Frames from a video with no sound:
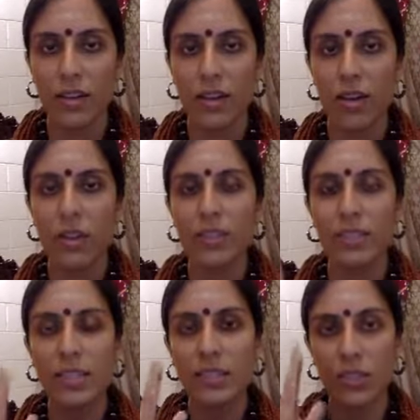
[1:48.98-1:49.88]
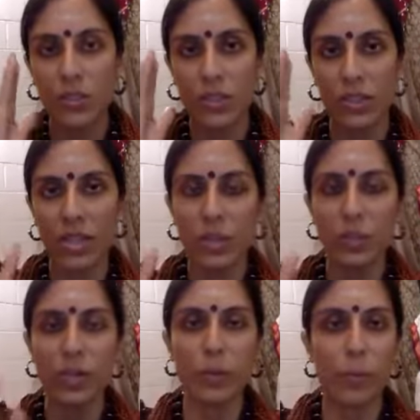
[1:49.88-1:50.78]
All these things I used to think
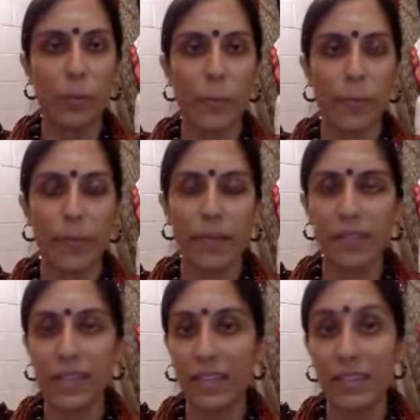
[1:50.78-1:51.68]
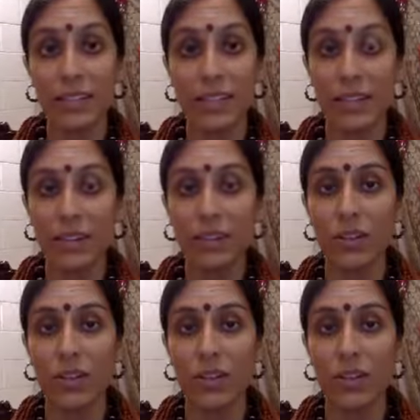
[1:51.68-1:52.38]
about day in, day out,